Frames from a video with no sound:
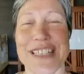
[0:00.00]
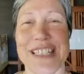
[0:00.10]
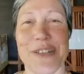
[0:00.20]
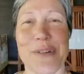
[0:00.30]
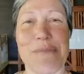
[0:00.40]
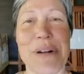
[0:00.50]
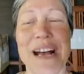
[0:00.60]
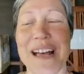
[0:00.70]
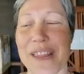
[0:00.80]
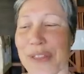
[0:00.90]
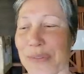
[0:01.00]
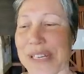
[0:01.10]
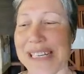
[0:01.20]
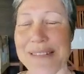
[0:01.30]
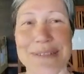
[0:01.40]
you on part
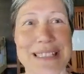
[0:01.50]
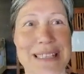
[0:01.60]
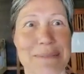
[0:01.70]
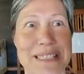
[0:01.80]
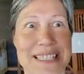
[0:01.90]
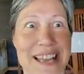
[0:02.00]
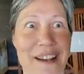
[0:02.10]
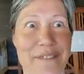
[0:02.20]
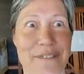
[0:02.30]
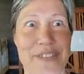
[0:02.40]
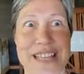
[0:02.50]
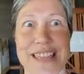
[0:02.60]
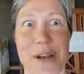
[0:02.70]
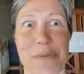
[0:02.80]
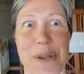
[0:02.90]
three with some stuff in the
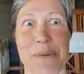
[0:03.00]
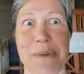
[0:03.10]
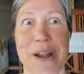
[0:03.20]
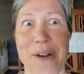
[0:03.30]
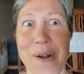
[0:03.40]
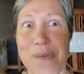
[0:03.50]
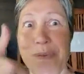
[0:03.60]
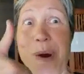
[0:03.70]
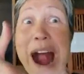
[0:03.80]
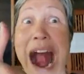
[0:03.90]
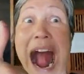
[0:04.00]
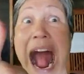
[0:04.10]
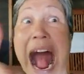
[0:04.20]
wheelbarrow. Wow.